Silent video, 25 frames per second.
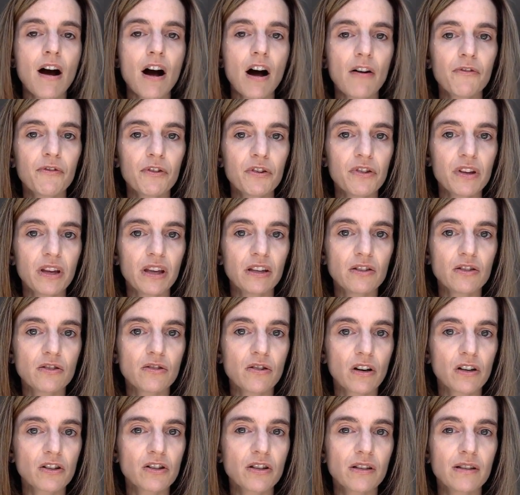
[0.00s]
offer the
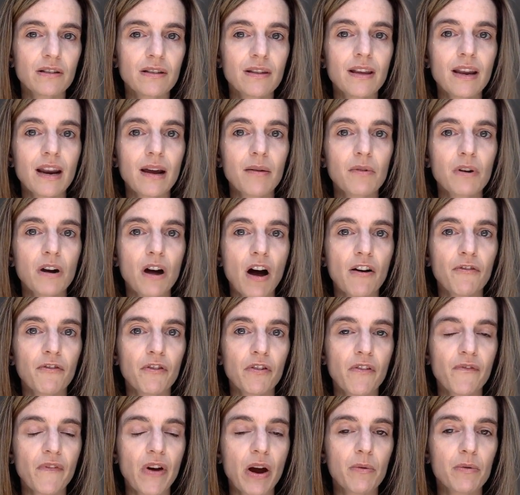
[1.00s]
instruction that I would offer
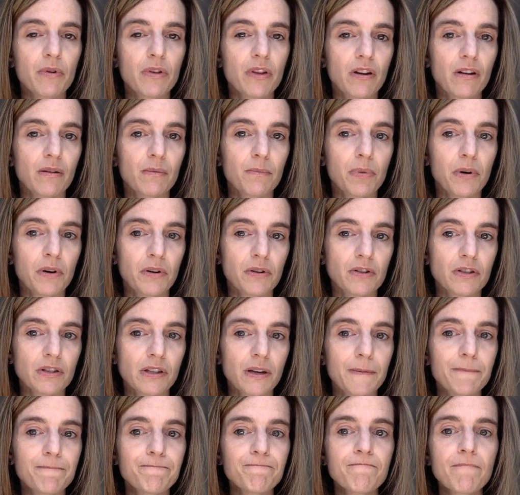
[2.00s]
if I were there in
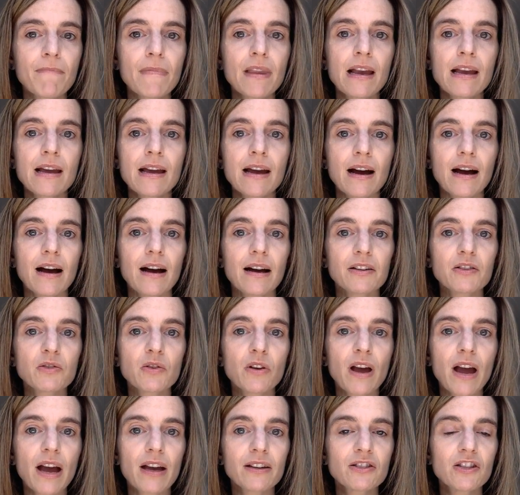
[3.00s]
person. So
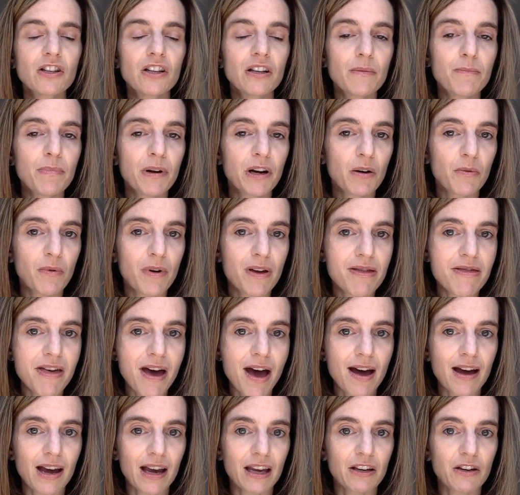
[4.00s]
I ask you to bear with
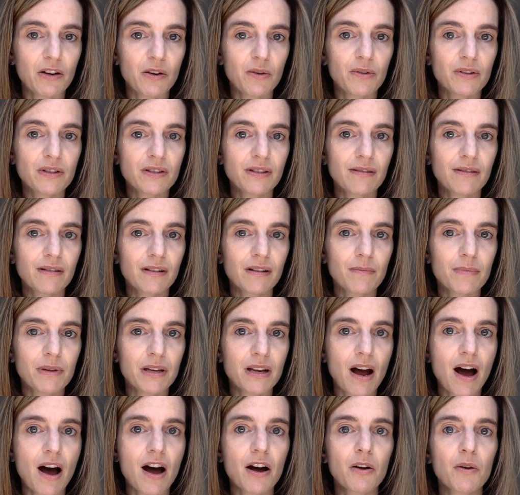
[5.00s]
that. I know it's a little bit
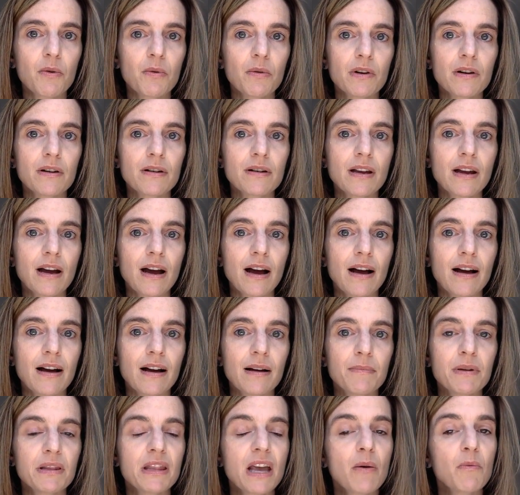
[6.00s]
awkward,
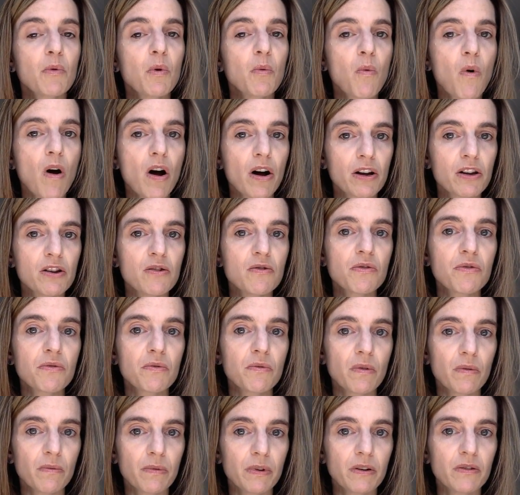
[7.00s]
but that will walk you
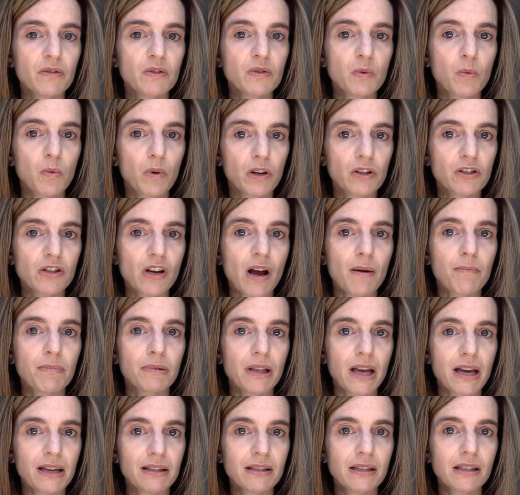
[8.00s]
through a Reader's Workshop
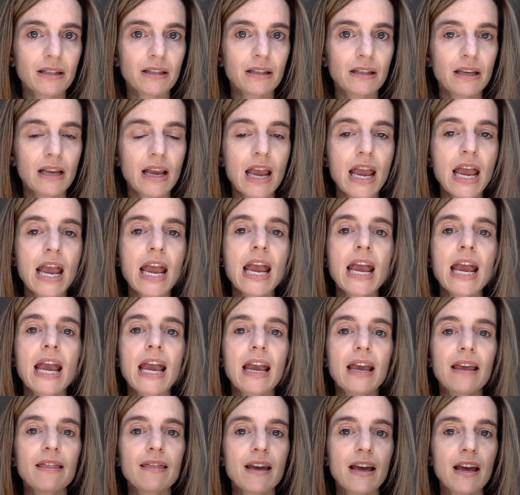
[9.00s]
lesson,
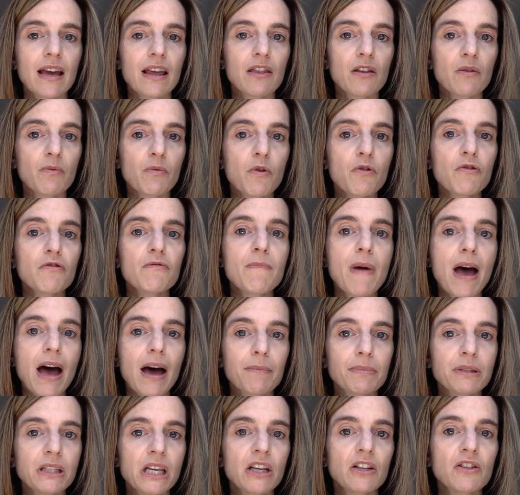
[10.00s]
and then the
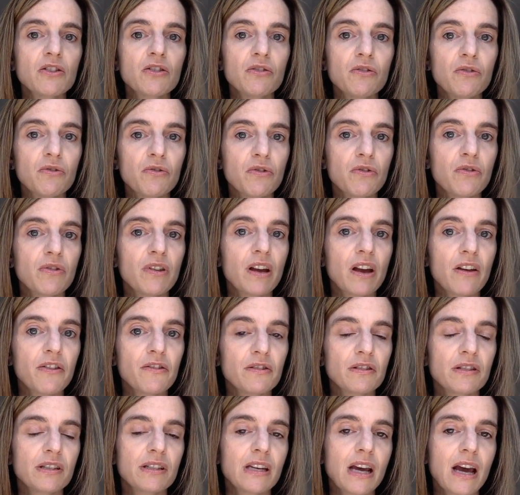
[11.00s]
roadmap takes you through the
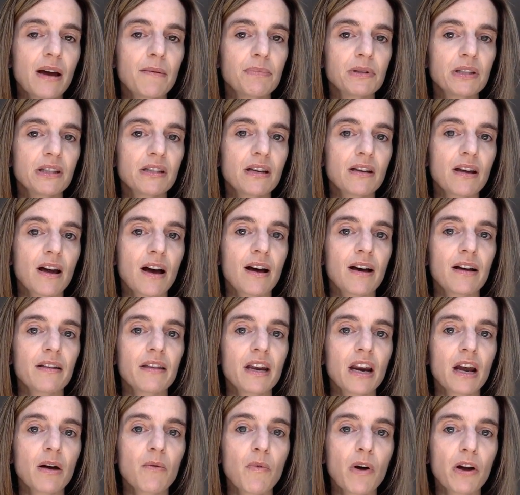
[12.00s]
other steps
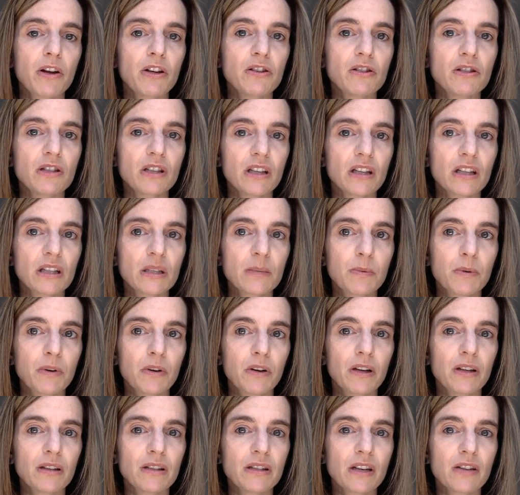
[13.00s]
that I want you to
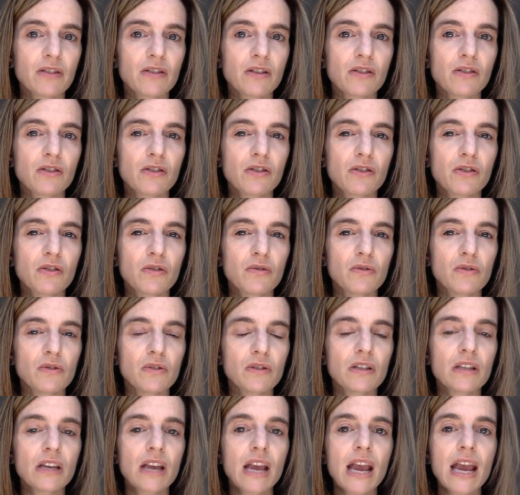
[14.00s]
experience as a
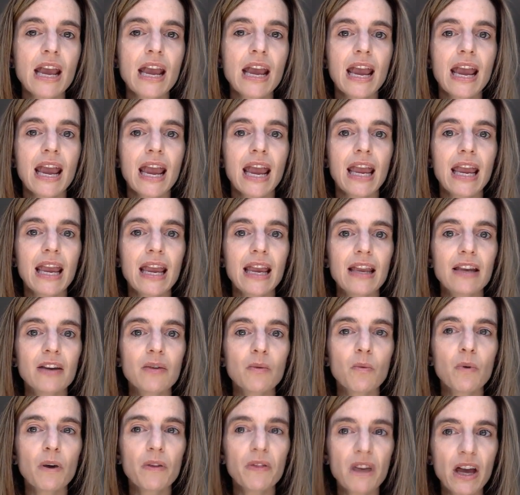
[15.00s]
student.
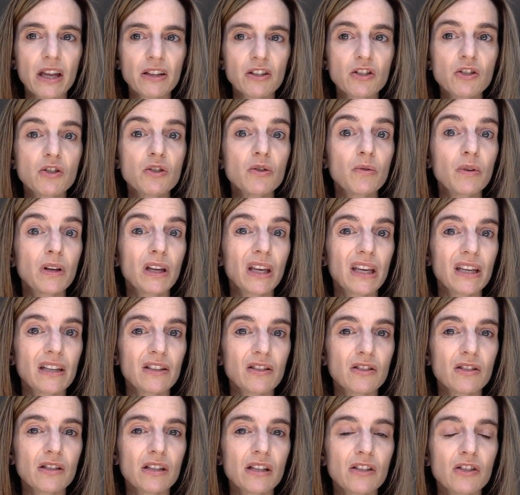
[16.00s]
And what that's doing
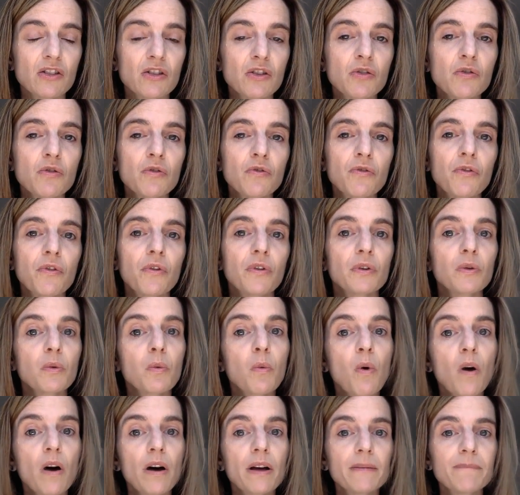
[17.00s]
is twofold.
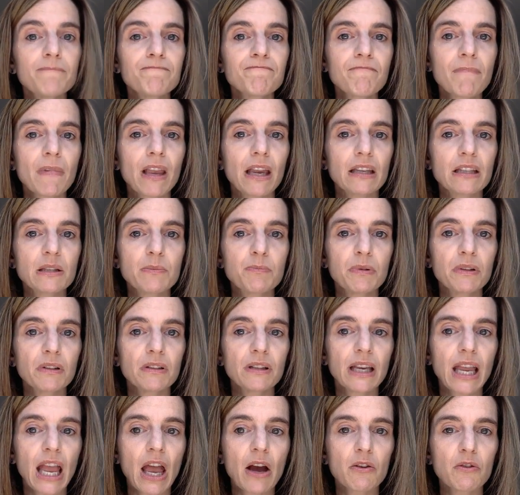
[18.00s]
One, it's
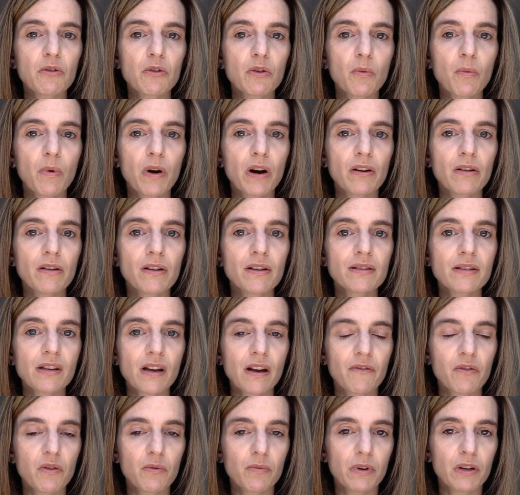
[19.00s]
building out your awareness
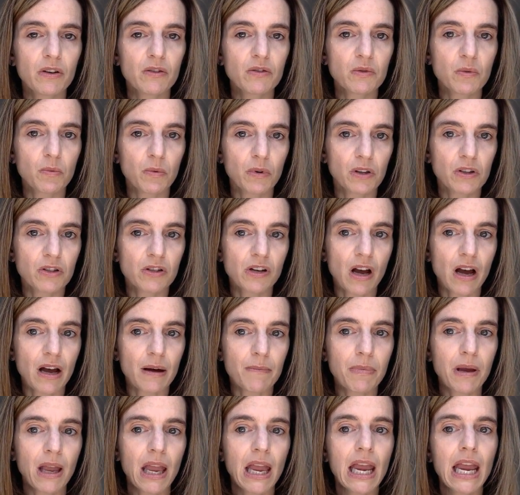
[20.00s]
of the Reader's
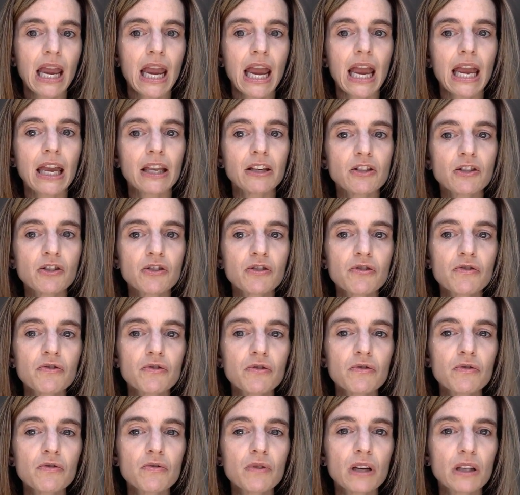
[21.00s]
Workshop, and
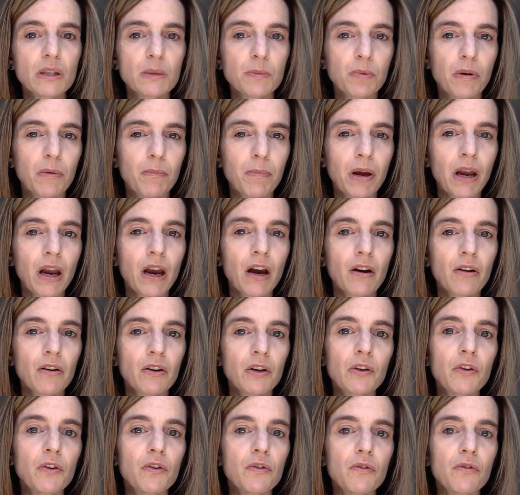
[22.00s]
two, it's
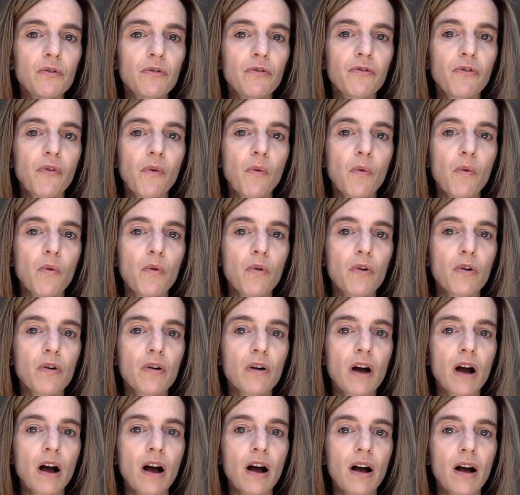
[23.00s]
preparing you
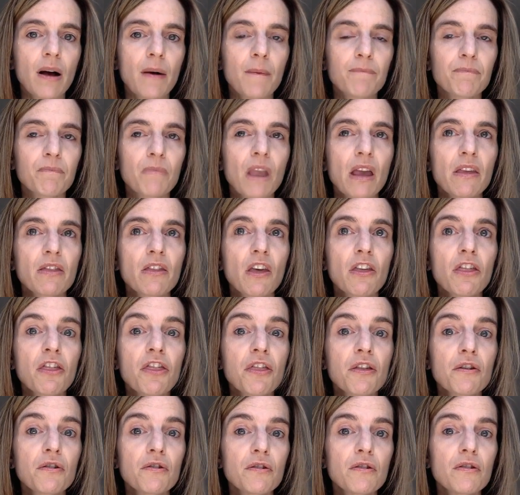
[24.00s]
for the
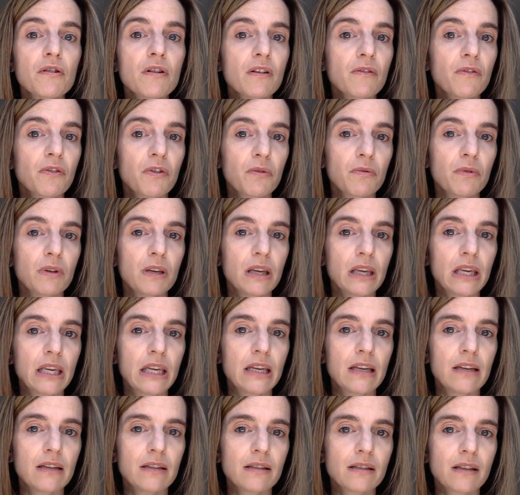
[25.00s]
third of three
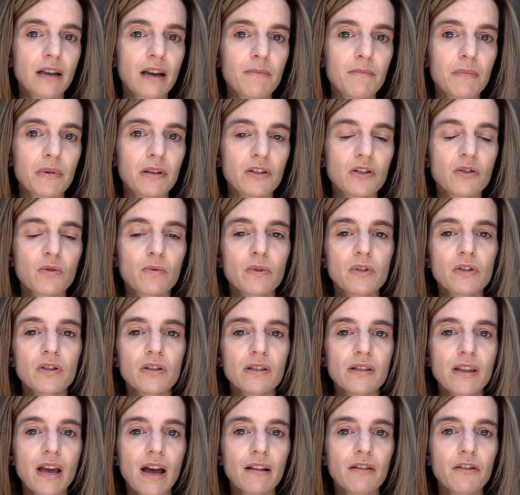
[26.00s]
key assignments, which
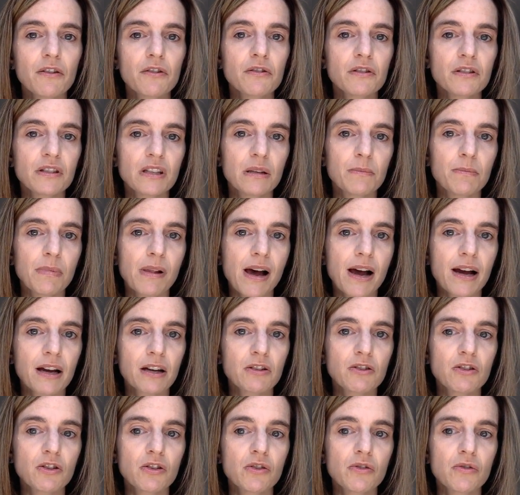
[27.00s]
is that Literacy
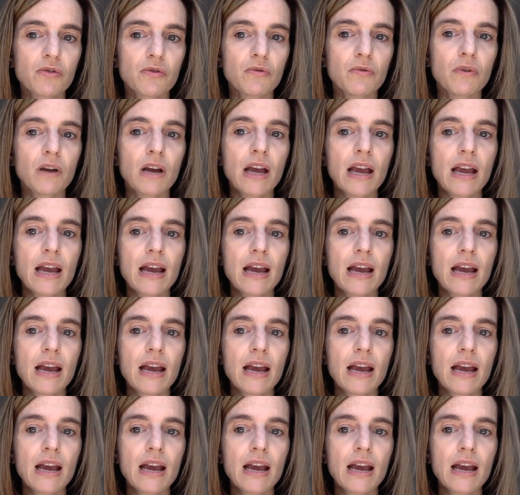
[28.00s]
Block 2.